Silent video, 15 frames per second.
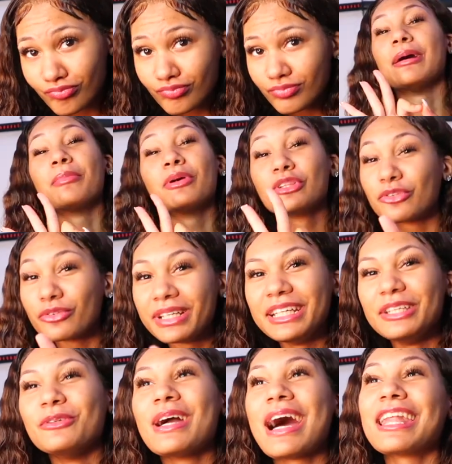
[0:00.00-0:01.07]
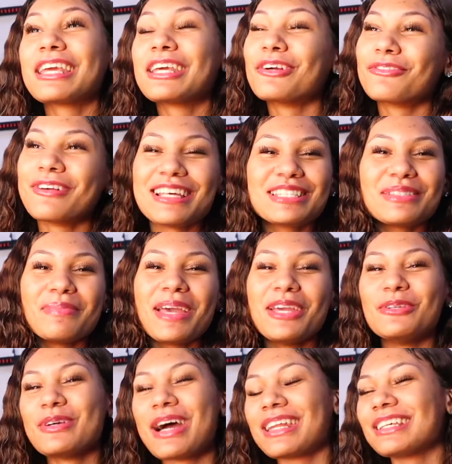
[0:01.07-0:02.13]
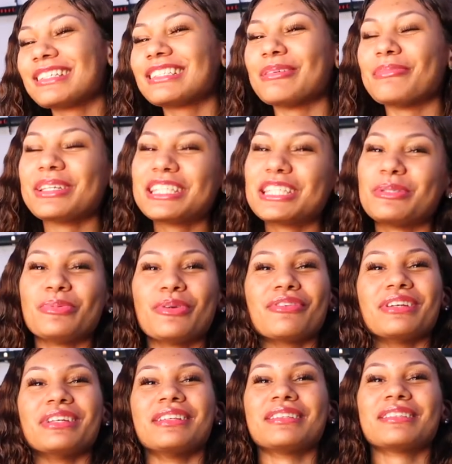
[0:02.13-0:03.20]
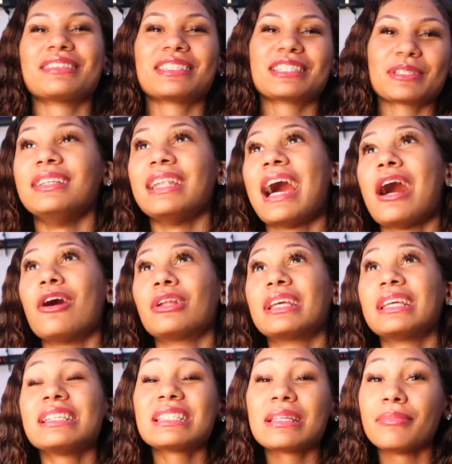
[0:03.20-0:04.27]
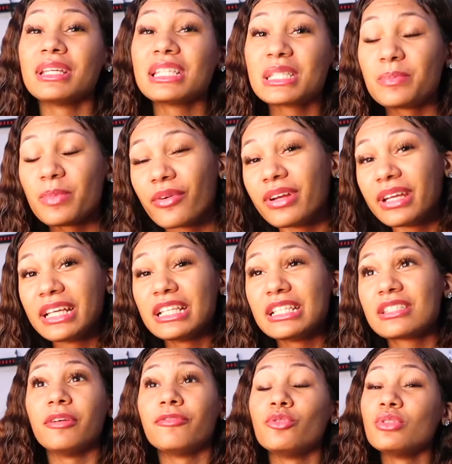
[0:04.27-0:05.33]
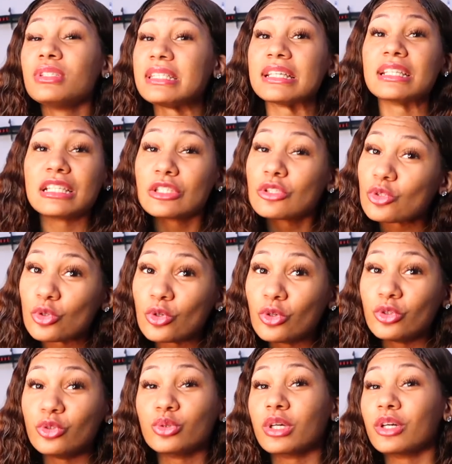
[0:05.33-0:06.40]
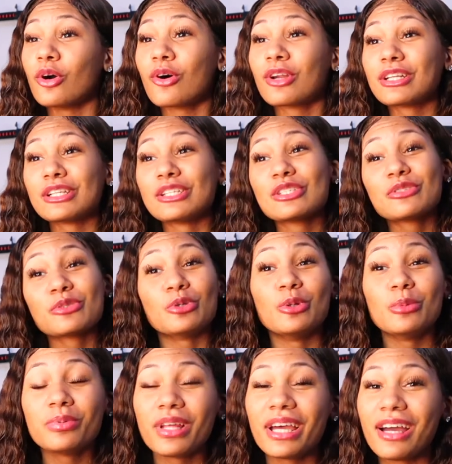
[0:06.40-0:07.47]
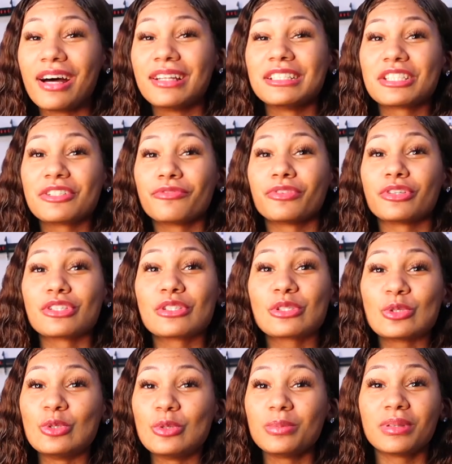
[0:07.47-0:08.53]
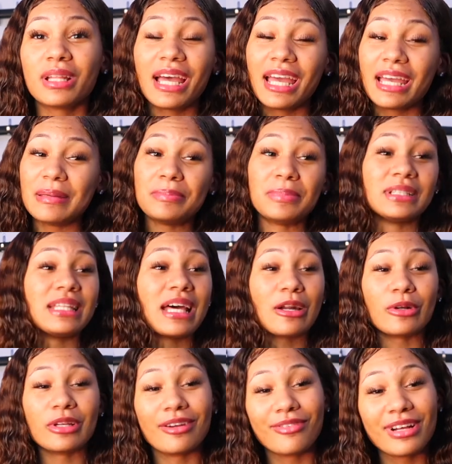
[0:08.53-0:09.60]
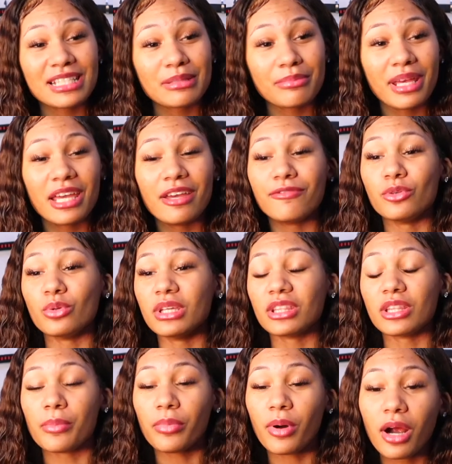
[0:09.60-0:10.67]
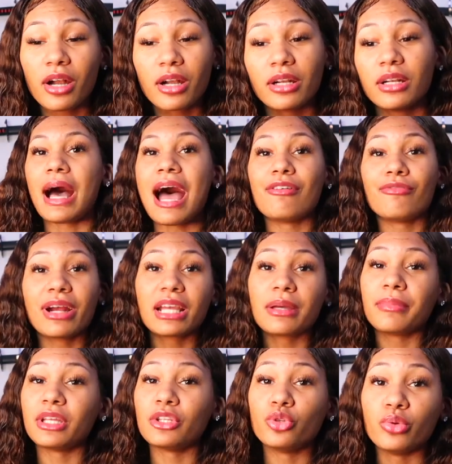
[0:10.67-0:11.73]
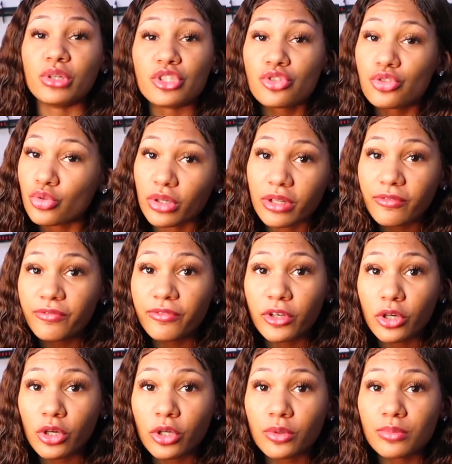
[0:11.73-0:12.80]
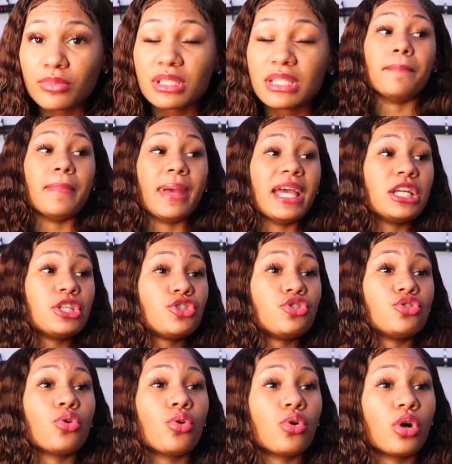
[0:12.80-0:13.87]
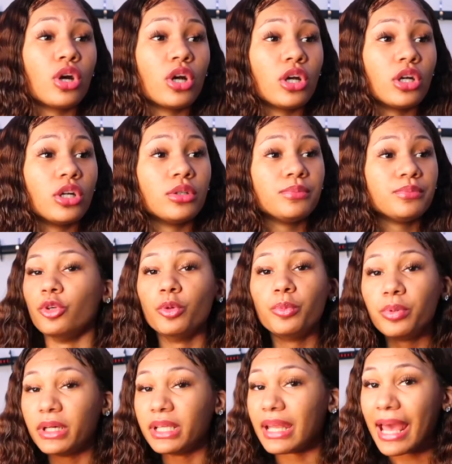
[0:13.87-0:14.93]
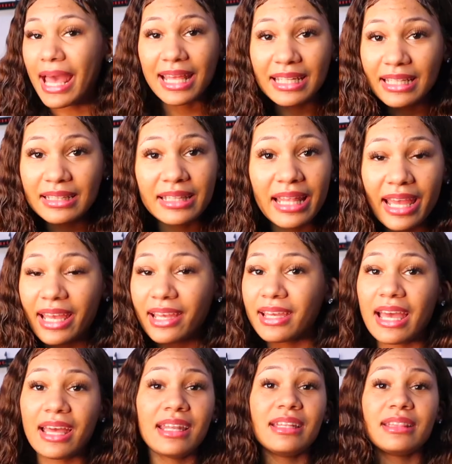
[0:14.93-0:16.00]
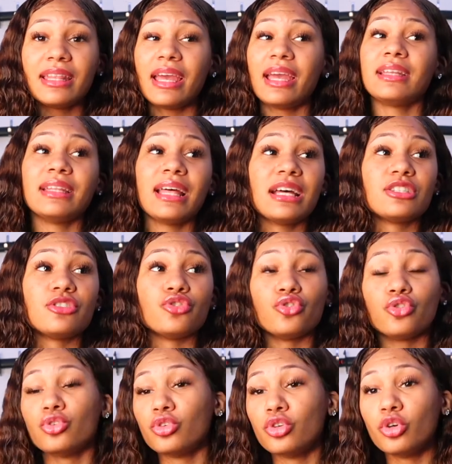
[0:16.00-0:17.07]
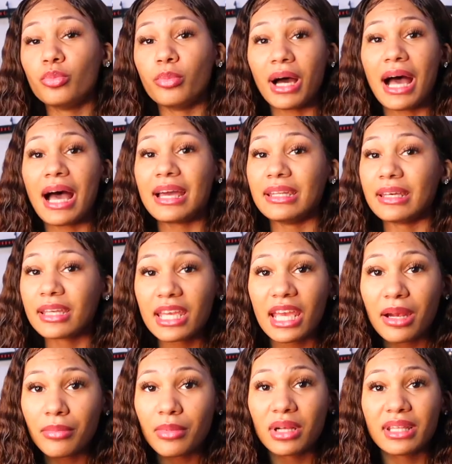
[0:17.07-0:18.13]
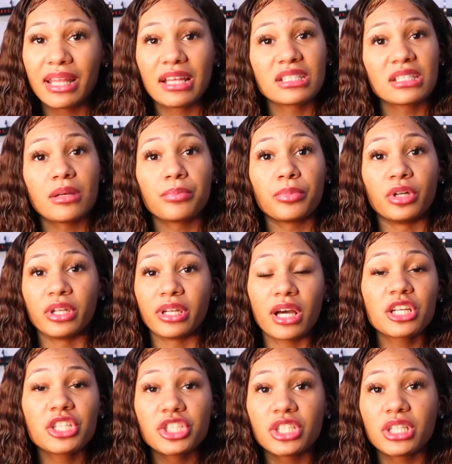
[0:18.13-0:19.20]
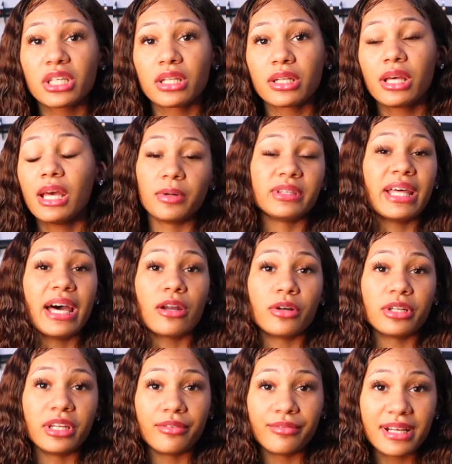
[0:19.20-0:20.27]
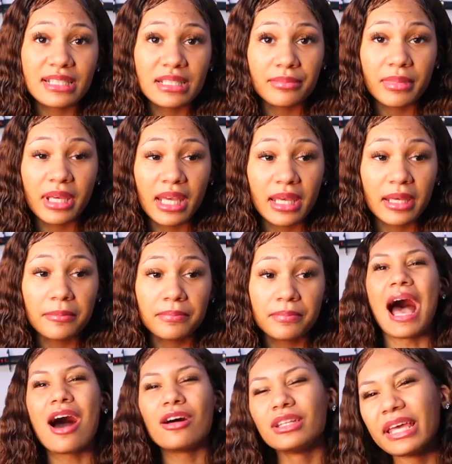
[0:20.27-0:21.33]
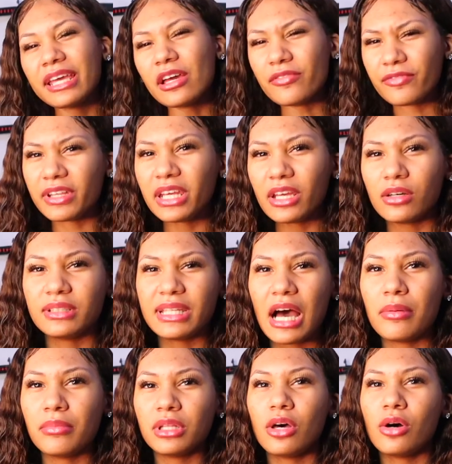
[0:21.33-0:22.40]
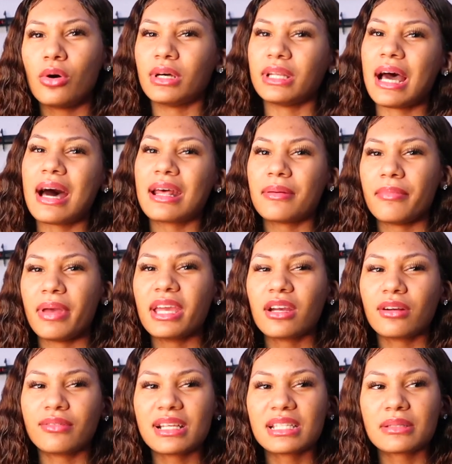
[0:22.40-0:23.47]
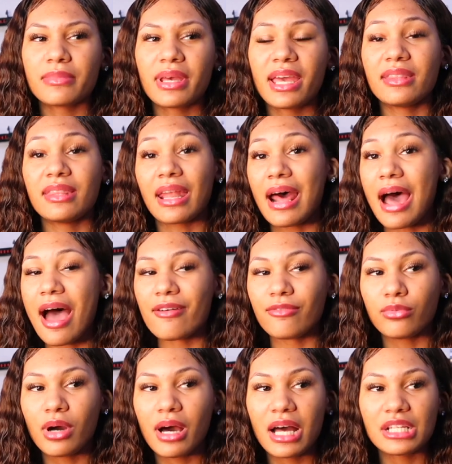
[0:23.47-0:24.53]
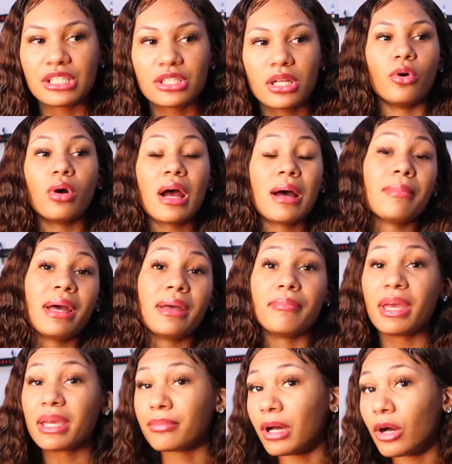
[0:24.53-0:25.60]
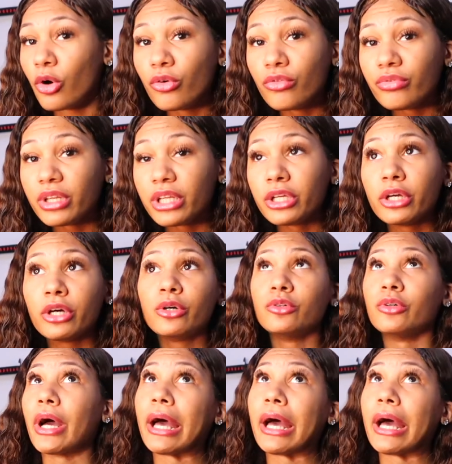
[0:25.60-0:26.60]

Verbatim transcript: Number three, you gotta get a resume, you gotta get some experience. Now, to get some experience, if you're still in school, you could go to the school play, audition for the school play, put that on your resume if you get the part. I recommend doing student films. Make sure you put anything, anything that's you behind the camera, that's a production, put that on your resume. I'll link a video down below on how to make a resume that I've watched, or I might make my own video,